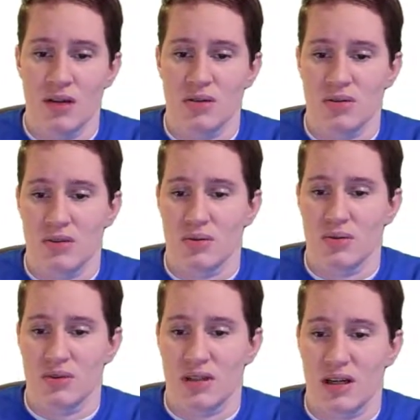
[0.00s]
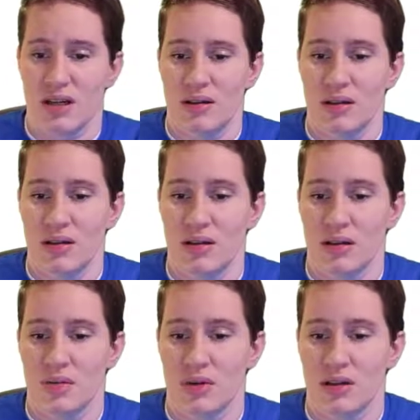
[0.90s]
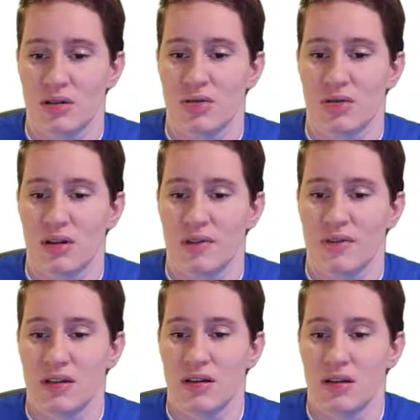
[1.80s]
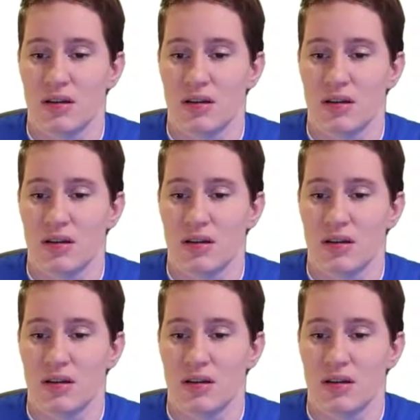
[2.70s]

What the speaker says: So sine 111